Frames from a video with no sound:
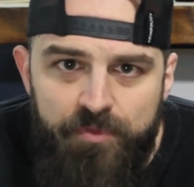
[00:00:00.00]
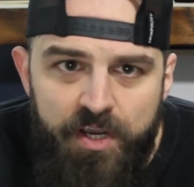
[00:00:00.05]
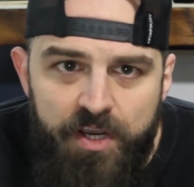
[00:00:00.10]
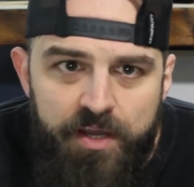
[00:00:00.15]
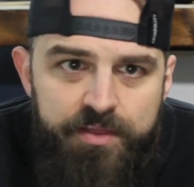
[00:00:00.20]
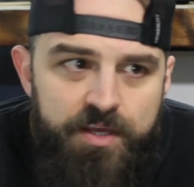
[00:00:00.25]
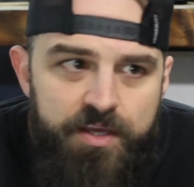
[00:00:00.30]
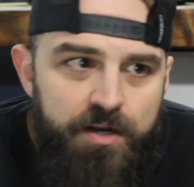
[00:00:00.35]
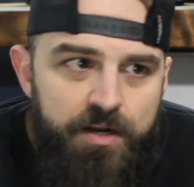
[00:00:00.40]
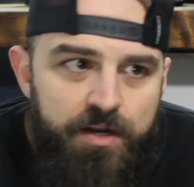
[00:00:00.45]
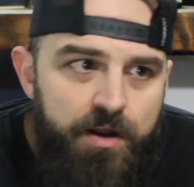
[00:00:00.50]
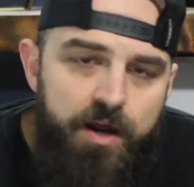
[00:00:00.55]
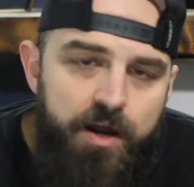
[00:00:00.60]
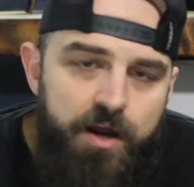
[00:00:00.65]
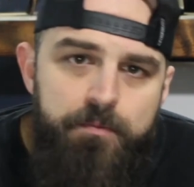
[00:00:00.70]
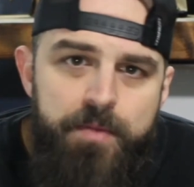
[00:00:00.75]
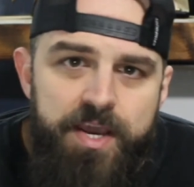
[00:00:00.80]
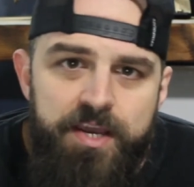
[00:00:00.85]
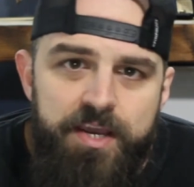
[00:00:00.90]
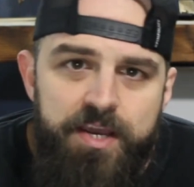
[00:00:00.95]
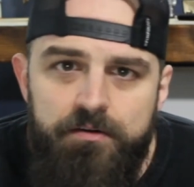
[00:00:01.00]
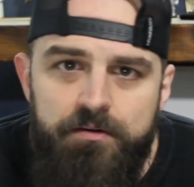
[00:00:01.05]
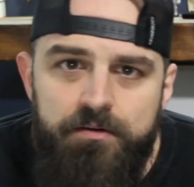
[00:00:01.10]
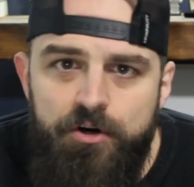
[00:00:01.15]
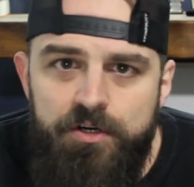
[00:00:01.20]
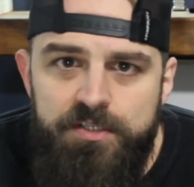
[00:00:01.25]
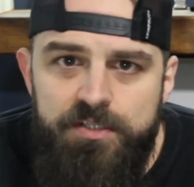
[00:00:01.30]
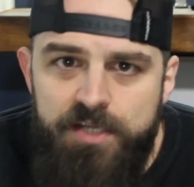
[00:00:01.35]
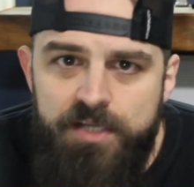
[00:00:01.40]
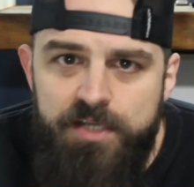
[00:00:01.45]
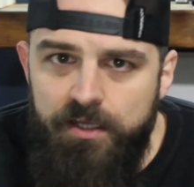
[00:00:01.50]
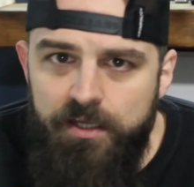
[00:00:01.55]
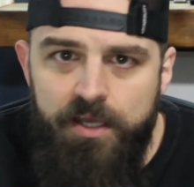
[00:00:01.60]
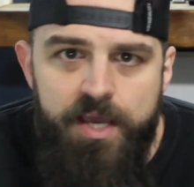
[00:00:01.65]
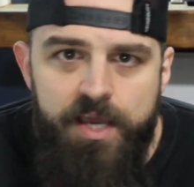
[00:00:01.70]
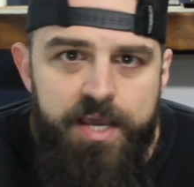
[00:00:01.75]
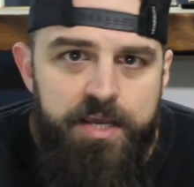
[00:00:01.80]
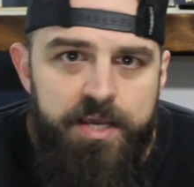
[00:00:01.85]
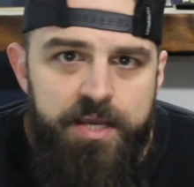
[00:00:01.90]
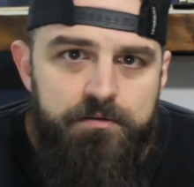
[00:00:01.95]
and then automate or
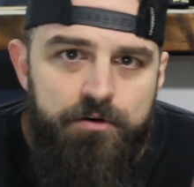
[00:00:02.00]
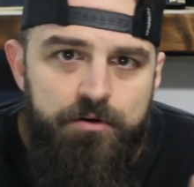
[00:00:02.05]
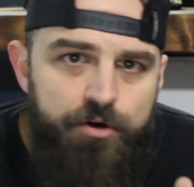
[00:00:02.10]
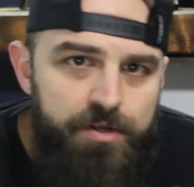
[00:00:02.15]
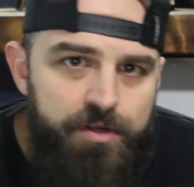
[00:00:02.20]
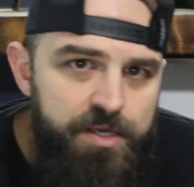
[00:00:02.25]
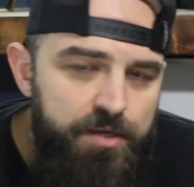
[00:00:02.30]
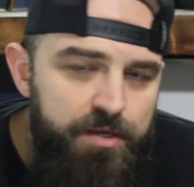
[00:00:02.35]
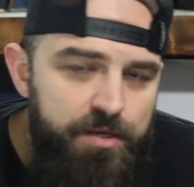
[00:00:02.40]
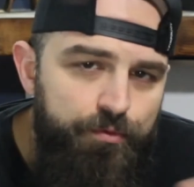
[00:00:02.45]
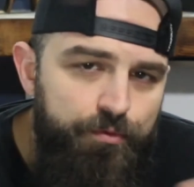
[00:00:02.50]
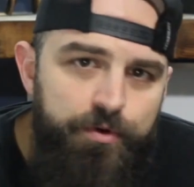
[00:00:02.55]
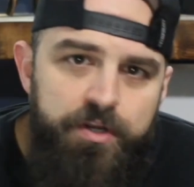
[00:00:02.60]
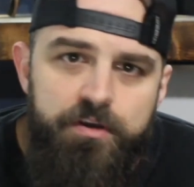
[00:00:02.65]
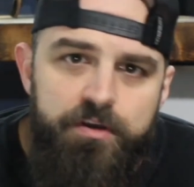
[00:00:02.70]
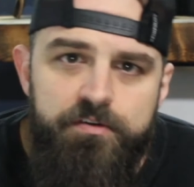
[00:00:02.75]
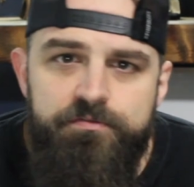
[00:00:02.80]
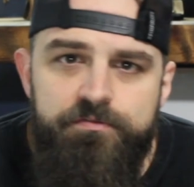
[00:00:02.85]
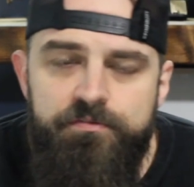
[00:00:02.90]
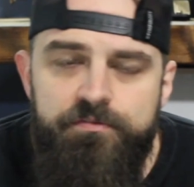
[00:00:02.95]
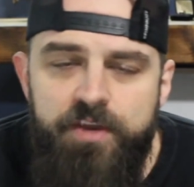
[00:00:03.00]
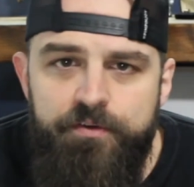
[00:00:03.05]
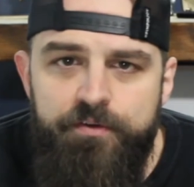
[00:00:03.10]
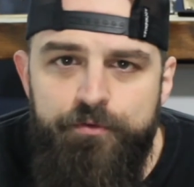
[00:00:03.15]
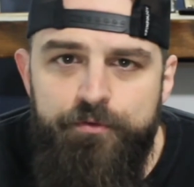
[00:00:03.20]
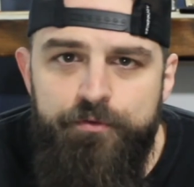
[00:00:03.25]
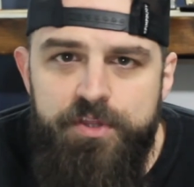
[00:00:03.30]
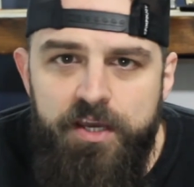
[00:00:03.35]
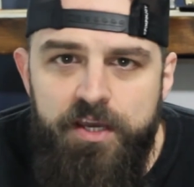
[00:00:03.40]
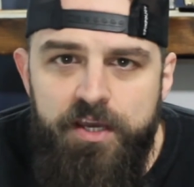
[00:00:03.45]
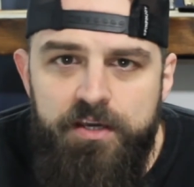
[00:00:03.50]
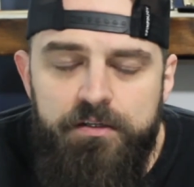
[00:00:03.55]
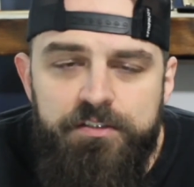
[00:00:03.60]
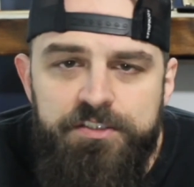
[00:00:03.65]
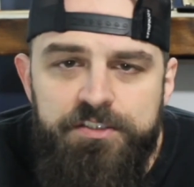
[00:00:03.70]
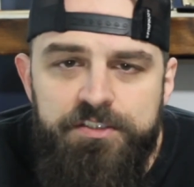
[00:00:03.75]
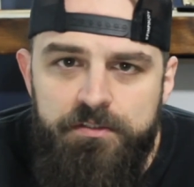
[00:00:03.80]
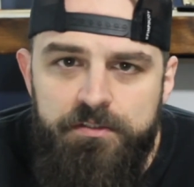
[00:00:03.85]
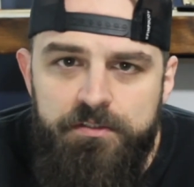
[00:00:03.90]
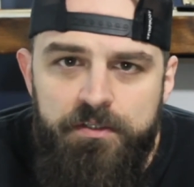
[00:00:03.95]
delegate or get rid of everything
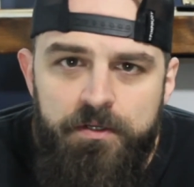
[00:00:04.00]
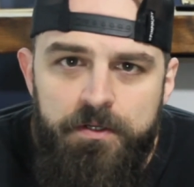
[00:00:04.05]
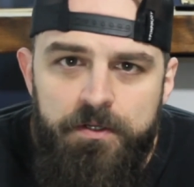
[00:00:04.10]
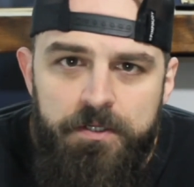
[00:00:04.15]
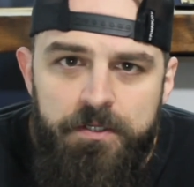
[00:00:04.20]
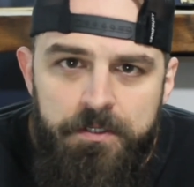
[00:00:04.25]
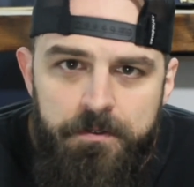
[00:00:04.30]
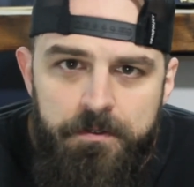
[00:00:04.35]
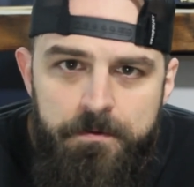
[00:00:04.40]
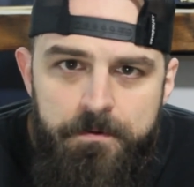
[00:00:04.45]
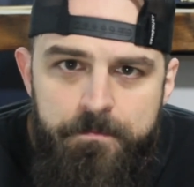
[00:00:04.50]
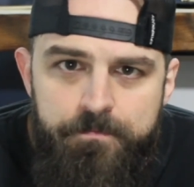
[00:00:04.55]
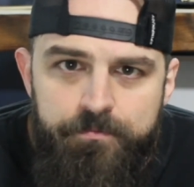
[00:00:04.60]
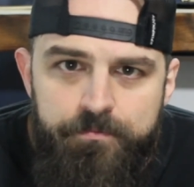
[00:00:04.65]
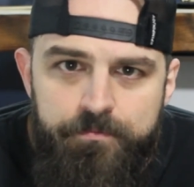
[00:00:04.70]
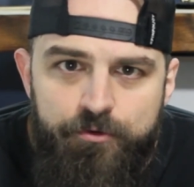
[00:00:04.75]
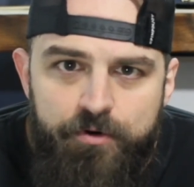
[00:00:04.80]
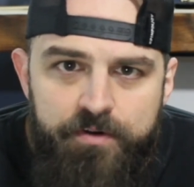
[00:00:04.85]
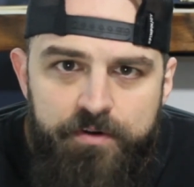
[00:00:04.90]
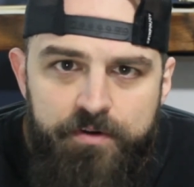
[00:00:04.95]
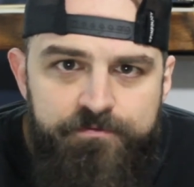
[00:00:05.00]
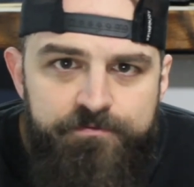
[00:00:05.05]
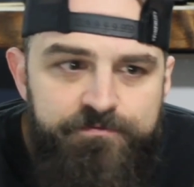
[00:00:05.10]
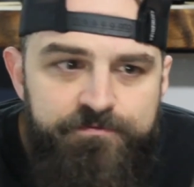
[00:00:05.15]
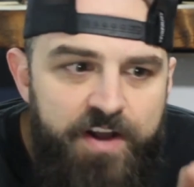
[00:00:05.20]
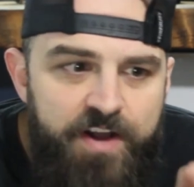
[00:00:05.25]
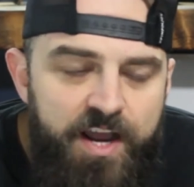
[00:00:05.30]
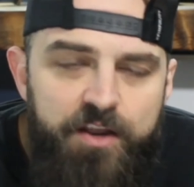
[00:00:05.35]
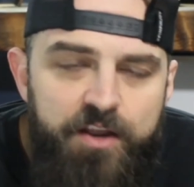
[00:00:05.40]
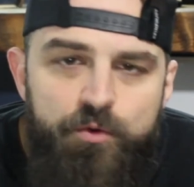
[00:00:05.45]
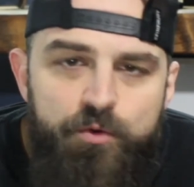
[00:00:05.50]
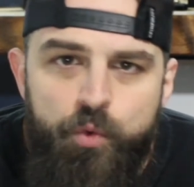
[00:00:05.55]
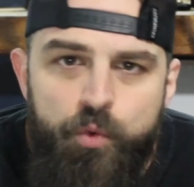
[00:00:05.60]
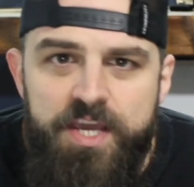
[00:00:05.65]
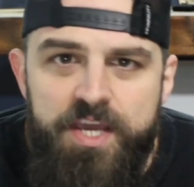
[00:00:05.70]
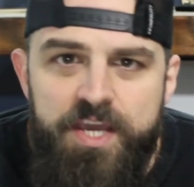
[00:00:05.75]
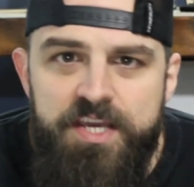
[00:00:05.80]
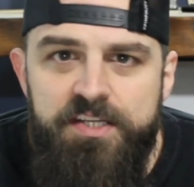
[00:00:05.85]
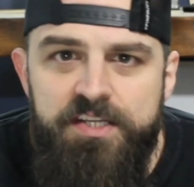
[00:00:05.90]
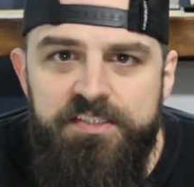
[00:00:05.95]
else. Right? Find
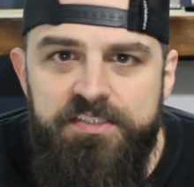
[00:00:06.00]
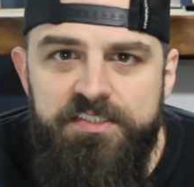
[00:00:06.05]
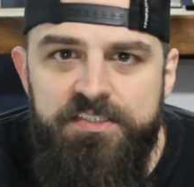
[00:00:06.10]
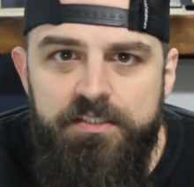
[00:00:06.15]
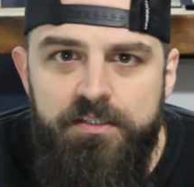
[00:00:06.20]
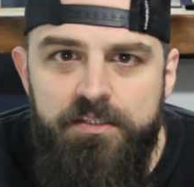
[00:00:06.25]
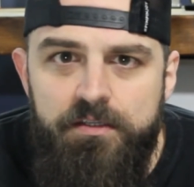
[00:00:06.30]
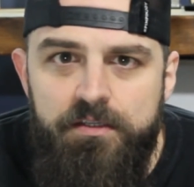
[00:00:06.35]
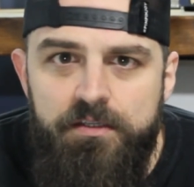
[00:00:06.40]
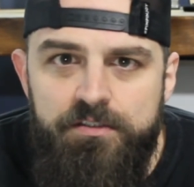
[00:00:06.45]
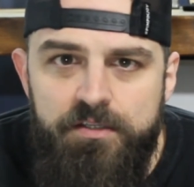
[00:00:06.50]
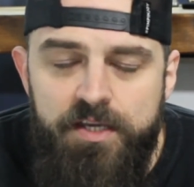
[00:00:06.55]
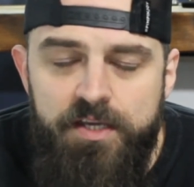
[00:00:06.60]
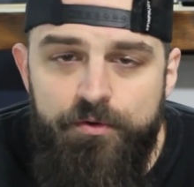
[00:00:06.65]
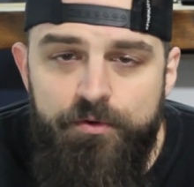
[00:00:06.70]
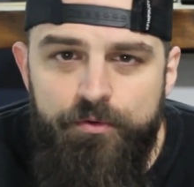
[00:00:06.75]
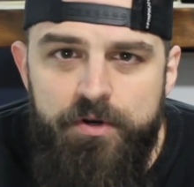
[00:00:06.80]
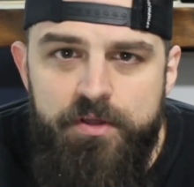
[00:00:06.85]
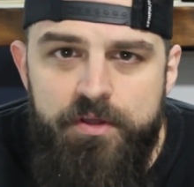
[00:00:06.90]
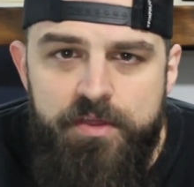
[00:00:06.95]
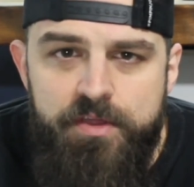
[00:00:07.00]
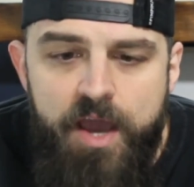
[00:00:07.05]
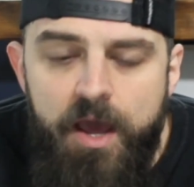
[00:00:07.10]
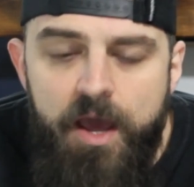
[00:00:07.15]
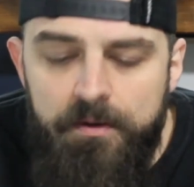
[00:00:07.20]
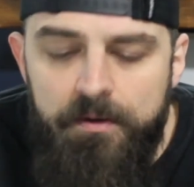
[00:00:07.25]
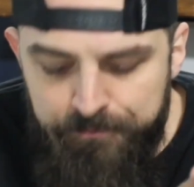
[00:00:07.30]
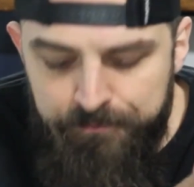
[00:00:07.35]
ways to get rid of that.